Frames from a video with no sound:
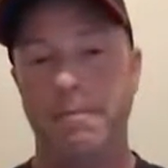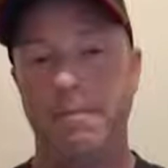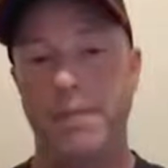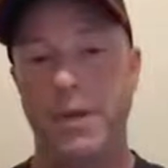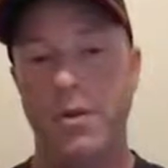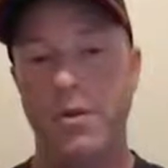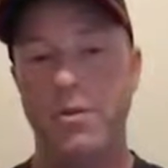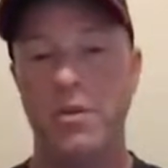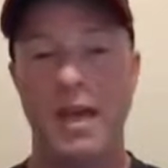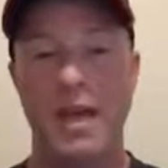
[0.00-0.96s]

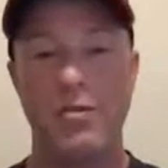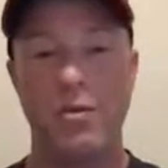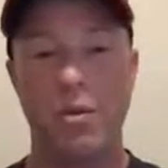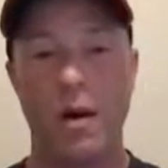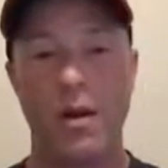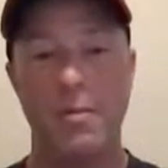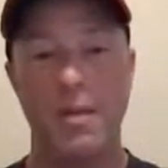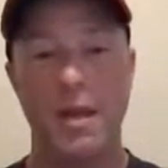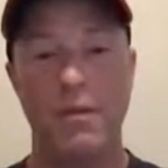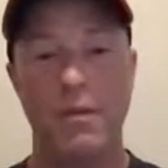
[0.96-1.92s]
USAT is required to
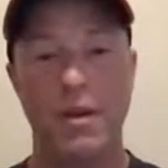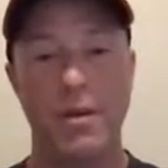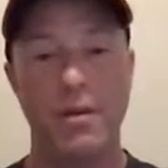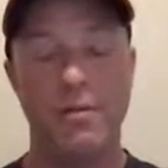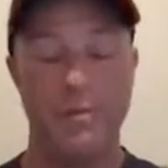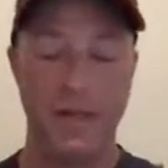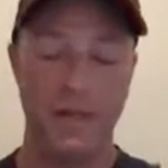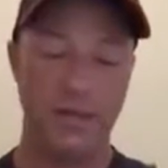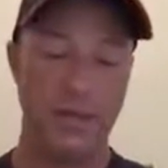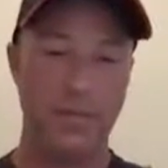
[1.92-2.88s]
be every year. It's
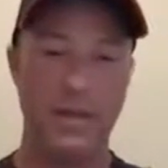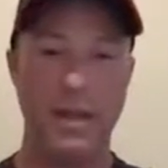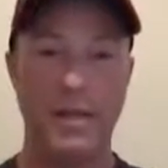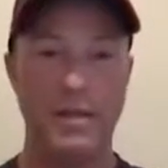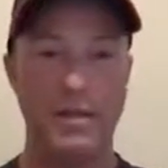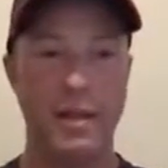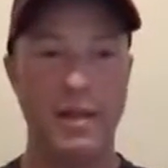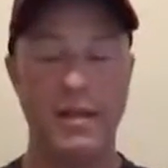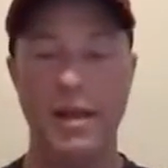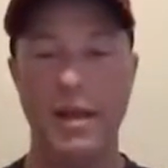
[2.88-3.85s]
something that's
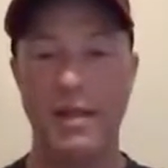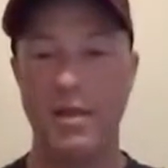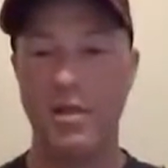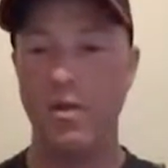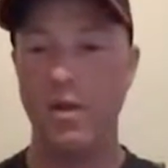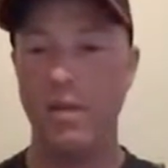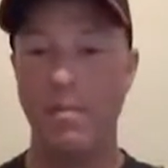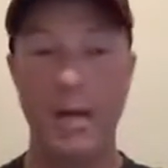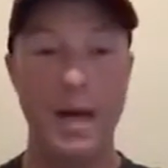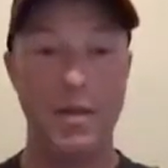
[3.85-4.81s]
done at the unit
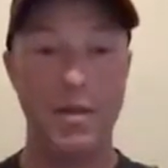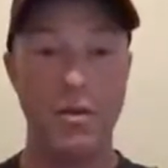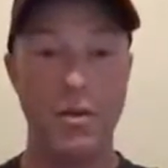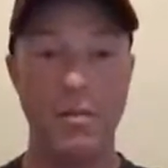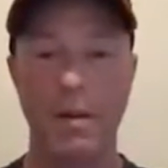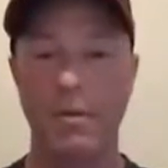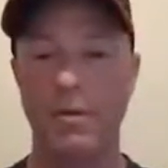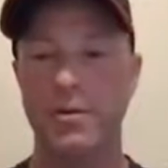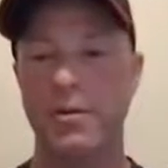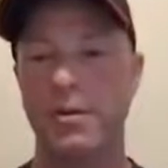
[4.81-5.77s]
by the unit
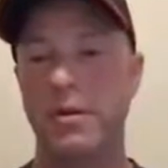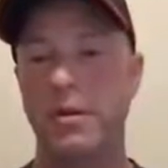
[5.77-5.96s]
members.